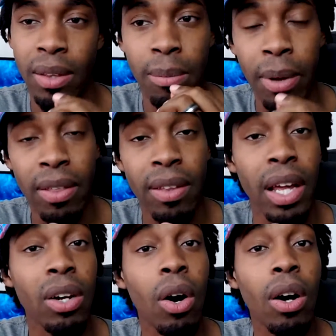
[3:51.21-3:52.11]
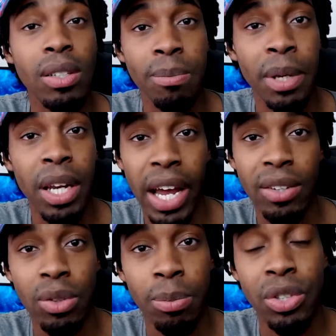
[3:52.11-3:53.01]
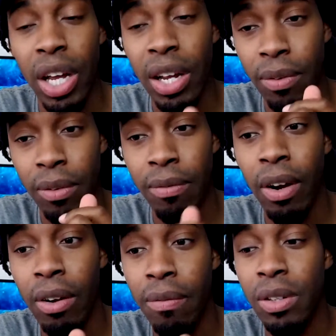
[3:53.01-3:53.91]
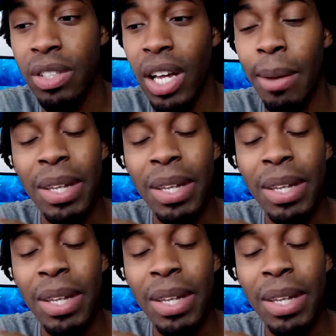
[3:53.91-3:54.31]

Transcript: the method that caused me to astral project for the very first time,